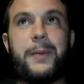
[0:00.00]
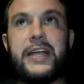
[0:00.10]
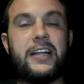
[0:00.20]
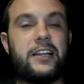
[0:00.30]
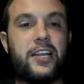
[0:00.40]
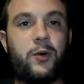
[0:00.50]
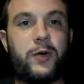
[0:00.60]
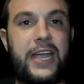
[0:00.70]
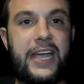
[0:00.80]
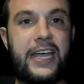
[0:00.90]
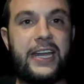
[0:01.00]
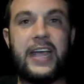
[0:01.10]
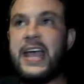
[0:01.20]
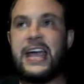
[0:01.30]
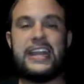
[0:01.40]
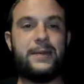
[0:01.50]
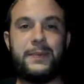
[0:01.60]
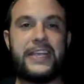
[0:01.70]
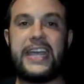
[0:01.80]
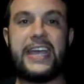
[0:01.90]
being a little kid and he'd
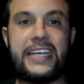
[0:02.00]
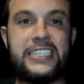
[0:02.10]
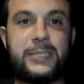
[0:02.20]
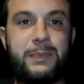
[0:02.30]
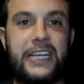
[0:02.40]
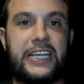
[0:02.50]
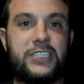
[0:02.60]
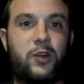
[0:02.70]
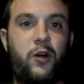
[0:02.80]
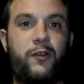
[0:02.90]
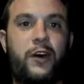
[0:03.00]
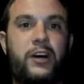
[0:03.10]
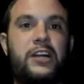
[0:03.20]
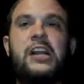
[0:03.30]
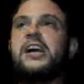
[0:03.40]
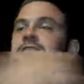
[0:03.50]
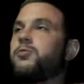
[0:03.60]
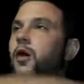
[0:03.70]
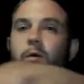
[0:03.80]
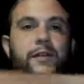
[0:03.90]
be kicking speakers over,
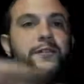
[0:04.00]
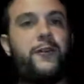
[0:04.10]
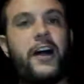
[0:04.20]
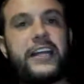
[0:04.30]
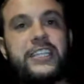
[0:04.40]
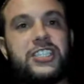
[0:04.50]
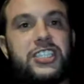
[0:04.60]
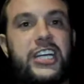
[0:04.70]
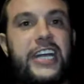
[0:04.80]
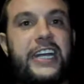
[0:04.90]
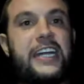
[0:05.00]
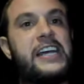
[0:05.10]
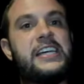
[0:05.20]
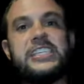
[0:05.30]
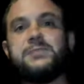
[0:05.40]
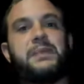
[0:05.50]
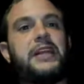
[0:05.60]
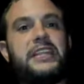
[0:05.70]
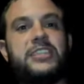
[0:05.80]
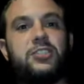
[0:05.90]
throwing fucking shit,
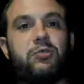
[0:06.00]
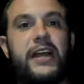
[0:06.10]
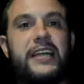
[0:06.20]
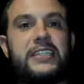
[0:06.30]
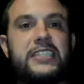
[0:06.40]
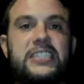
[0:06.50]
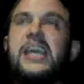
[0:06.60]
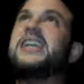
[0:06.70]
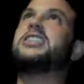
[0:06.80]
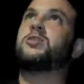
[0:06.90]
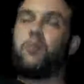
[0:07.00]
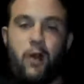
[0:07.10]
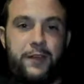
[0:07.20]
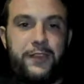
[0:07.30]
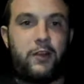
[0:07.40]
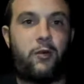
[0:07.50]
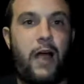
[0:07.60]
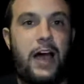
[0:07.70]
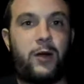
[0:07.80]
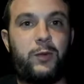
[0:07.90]
spilling drinks, squirting the
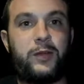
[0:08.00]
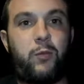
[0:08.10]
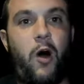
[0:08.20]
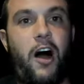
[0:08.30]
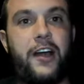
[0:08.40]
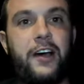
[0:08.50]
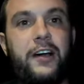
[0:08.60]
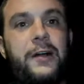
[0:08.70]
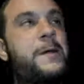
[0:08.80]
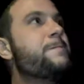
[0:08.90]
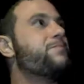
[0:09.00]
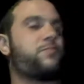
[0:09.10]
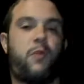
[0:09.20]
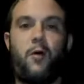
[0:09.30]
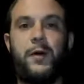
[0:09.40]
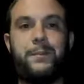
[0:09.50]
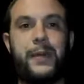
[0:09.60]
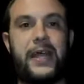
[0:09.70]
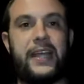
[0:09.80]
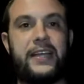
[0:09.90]
crowd with water, throwing
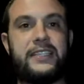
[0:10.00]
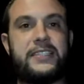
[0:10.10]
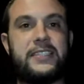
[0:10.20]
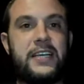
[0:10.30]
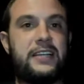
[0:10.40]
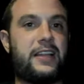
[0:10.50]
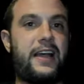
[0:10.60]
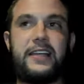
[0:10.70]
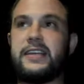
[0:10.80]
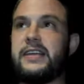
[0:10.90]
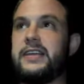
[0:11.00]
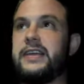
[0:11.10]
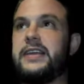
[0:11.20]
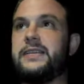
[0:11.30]
beers. Like, he